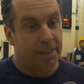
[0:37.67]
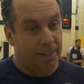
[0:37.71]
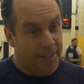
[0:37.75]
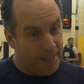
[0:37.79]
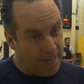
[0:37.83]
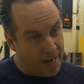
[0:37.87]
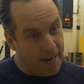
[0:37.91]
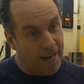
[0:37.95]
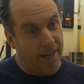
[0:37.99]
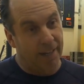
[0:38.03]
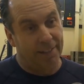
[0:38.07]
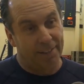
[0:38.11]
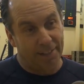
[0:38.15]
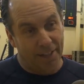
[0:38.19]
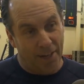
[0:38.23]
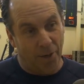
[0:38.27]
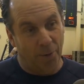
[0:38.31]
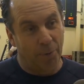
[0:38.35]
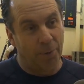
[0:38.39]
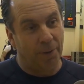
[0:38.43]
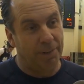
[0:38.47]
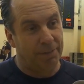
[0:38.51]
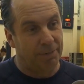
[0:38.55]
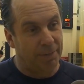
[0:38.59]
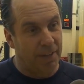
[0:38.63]
Yeah,
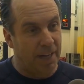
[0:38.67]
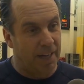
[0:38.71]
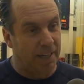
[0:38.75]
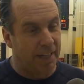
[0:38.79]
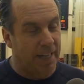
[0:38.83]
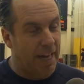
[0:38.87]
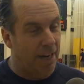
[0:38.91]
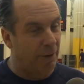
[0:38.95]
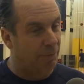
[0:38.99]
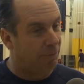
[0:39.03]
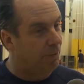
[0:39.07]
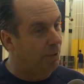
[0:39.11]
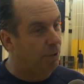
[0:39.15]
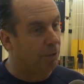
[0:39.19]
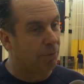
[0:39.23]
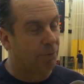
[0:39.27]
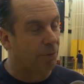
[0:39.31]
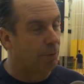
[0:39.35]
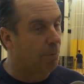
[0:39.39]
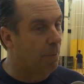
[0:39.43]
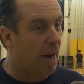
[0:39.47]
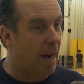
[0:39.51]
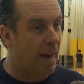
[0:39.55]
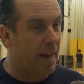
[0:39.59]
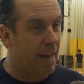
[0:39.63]
no, we've uh, got a feel
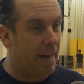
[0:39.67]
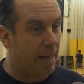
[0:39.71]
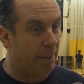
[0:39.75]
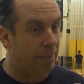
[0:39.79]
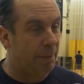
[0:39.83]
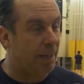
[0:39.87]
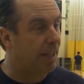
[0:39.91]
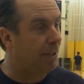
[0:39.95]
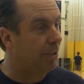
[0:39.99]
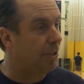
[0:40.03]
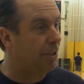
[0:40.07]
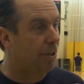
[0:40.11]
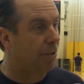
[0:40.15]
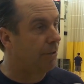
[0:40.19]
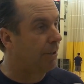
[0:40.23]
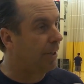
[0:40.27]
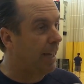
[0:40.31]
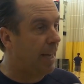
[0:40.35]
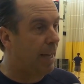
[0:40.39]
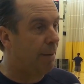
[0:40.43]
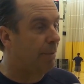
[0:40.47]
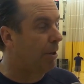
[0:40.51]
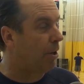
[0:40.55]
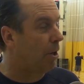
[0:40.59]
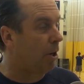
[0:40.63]
for Miami. And, you know, the
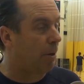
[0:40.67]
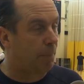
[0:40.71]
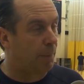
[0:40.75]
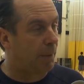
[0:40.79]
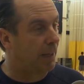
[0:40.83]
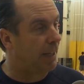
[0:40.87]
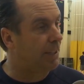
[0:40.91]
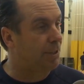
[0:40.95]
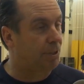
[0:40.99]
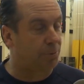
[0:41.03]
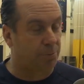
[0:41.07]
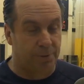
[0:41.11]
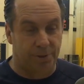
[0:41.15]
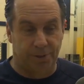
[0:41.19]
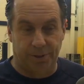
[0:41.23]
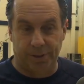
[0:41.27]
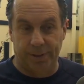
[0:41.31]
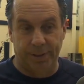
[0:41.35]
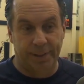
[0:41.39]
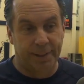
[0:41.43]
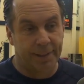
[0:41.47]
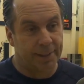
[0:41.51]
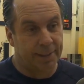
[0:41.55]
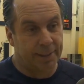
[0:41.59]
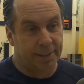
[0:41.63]
game at our place was
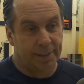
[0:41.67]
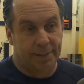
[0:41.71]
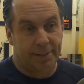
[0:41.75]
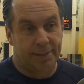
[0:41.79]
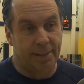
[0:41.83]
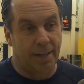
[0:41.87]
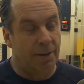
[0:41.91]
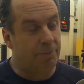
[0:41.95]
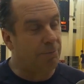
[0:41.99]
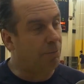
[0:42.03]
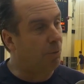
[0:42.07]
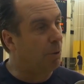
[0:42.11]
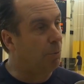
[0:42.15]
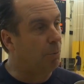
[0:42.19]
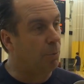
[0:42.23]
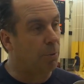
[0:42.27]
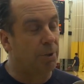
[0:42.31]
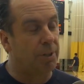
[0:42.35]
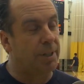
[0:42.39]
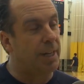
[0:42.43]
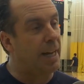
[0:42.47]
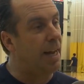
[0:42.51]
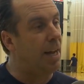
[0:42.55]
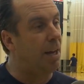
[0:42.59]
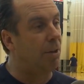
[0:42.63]
a tough one.
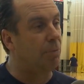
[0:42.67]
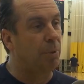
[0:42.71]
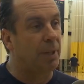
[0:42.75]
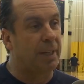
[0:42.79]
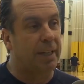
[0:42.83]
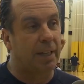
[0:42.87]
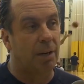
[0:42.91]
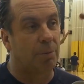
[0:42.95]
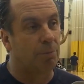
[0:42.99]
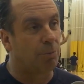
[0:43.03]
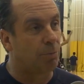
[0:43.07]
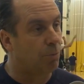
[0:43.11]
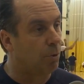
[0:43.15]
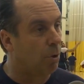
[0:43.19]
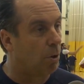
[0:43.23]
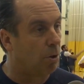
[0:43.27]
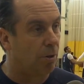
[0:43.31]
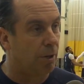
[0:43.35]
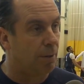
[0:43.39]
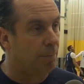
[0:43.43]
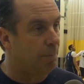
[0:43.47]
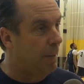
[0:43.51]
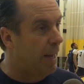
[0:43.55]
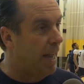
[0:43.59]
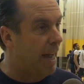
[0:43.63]
We're down. We come
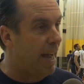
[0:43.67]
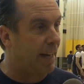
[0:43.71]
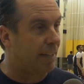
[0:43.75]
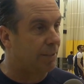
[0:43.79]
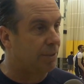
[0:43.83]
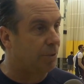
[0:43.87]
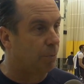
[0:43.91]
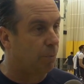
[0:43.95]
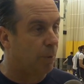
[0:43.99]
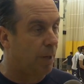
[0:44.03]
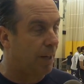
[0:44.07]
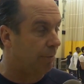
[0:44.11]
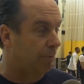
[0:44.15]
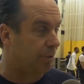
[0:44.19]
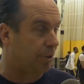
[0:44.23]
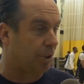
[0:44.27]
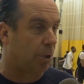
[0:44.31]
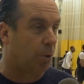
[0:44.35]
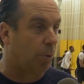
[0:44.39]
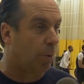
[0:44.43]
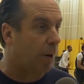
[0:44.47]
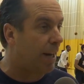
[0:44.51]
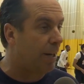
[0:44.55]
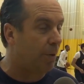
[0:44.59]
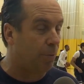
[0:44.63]
roaring back to win. It was a
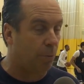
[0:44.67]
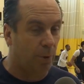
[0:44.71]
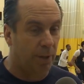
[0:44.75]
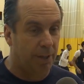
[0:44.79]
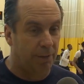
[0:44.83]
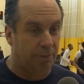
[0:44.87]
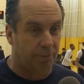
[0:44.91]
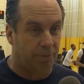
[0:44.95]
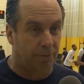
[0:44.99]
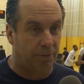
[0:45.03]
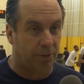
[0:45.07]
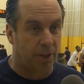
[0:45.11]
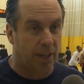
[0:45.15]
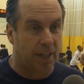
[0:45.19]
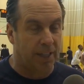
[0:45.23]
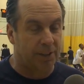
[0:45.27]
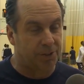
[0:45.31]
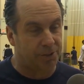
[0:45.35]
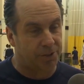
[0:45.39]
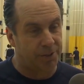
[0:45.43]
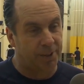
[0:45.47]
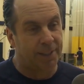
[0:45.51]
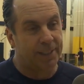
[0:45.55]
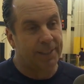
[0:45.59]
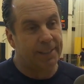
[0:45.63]
great win for
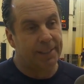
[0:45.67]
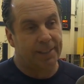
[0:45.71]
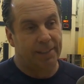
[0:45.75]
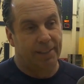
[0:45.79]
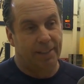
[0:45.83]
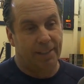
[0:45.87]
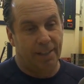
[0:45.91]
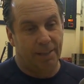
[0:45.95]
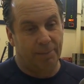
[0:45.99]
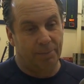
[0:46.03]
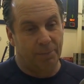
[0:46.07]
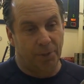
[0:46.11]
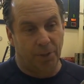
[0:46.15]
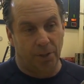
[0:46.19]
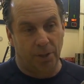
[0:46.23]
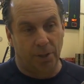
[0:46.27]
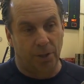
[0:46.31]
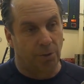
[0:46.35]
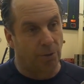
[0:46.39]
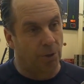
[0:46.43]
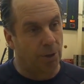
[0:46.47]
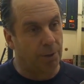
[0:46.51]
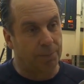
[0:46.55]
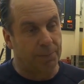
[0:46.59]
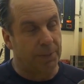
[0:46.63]
us. Um, they're a
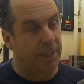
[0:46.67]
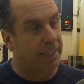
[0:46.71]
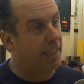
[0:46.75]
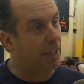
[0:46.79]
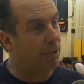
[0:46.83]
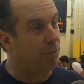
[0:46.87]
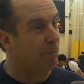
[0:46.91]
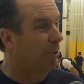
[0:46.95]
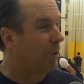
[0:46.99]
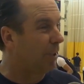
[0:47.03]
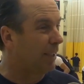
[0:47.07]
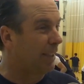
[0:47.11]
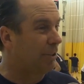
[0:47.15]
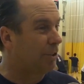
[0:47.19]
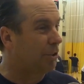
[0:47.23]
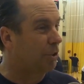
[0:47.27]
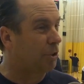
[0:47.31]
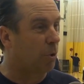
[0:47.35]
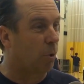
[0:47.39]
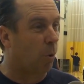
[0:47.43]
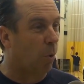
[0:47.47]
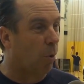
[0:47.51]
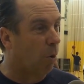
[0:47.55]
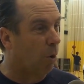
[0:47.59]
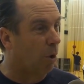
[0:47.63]
group that can really
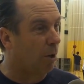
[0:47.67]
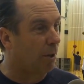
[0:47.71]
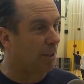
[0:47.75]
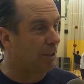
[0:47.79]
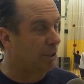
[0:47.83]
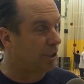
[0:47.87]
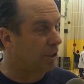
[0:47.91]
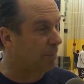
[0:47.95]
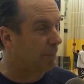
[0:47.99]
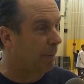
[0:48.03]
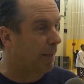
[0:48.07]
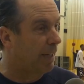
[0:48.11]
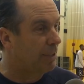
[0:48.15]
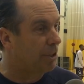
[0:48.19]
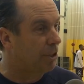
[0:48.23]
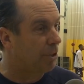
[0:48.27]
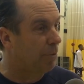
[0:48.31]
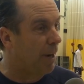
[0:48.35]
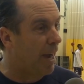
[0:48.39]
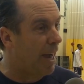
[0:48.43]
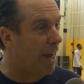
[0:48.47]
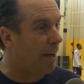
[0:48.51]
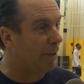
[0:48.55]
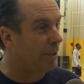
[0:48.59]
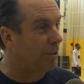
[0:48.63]
score and spread
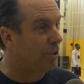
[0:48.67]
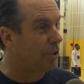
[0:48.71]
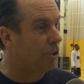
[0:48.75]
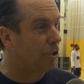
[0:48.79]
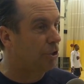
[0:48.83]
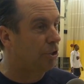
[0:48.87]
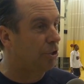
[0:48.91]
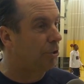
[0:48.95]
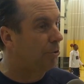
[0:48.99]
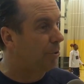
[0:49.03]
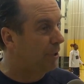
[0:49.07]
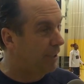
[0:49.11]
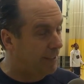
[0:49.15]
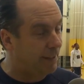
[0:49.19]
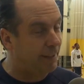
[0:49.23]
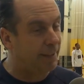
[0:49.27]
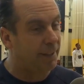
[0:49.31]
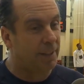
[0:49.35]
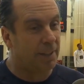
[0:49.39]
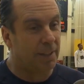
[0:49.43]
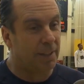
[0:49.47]
you out and shoot it.